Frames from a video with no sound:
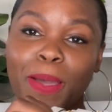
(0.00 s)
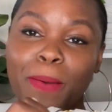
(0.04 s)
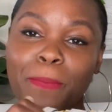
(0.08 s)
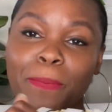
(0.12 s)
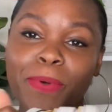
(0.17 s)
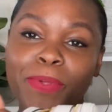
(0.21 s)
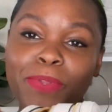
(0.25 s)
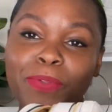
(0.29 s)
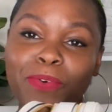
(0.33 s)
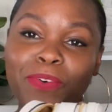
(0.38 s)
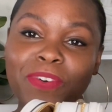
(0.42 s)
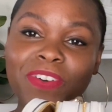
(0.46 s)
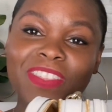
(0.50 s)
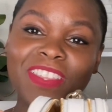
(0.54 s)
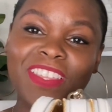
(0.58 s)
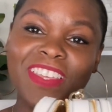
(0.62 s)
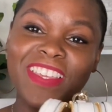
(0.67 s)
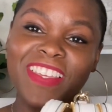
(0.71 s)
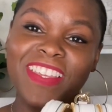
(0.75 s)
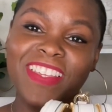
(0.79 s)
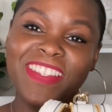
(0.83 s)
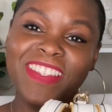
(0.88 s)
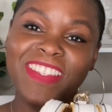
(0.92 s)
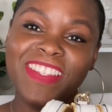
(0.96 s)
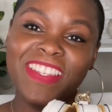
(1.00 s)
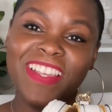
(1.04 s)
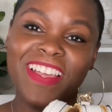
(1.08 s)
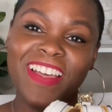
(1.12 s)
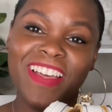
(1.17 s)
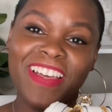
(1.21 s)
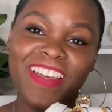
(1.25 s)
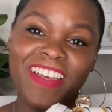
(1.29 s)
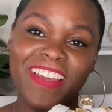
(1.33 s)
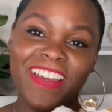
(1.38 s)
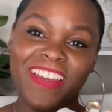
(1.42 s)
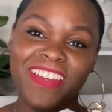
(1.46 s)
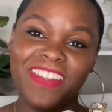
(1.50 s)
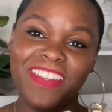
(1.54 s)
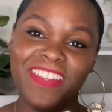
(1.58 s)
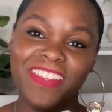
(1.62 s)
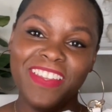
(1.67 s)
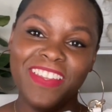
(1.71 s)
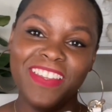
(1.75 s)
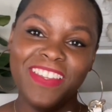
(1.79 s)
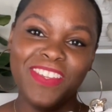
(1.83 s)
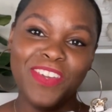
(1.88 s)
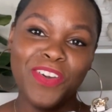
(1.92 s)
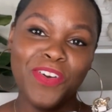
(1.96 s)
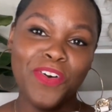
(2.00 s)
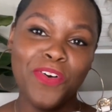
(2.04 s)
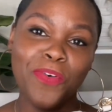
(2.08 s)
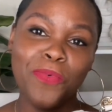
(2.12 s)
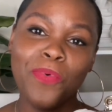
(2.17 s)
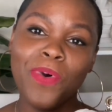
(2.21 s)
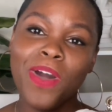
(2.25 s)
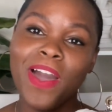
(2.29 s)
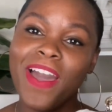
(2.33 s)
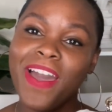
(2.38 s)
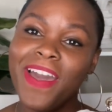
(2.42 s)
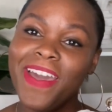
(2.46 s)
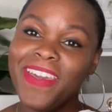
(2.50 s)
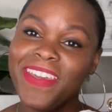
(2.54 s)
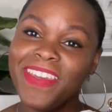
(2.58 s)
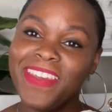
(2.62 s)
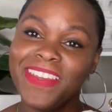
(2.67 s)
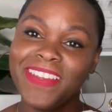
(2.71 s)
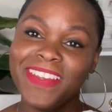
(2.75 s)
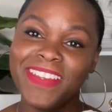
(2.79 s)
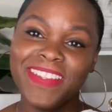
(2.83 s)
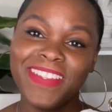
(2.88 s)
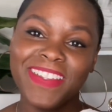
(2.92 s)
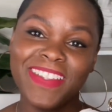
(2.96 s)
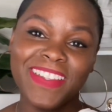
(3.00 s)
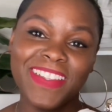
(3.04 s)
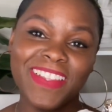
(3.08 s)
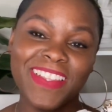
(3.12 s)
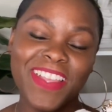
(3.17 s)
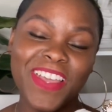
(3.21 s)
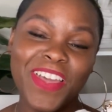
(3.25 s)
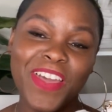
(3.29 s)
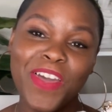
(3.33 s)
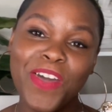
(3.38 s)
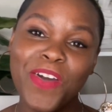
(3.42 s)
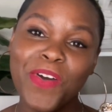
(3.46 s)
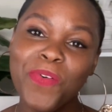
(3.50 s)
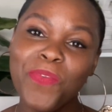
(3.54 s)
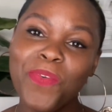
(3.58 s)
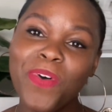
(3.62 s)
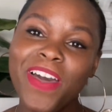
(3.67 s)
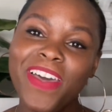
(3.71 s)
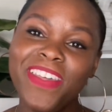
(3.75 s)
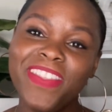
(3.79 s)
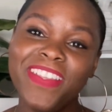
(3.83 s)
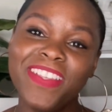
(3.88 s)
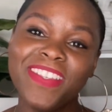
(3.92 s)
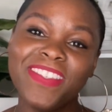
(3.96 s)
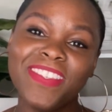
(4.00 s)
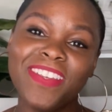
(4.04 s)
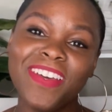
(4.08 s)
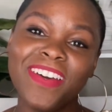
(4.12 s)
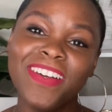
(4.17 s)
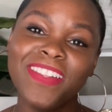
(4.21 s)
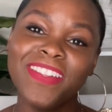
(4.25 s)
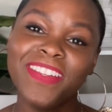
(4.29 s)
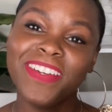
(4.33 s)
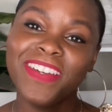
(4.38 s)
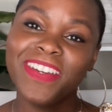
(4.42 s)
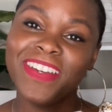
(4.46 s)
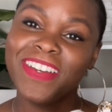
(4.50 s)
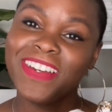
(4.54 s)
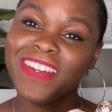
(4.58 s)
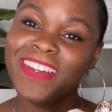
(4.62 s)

But on the inside, y'all, why? Why this color?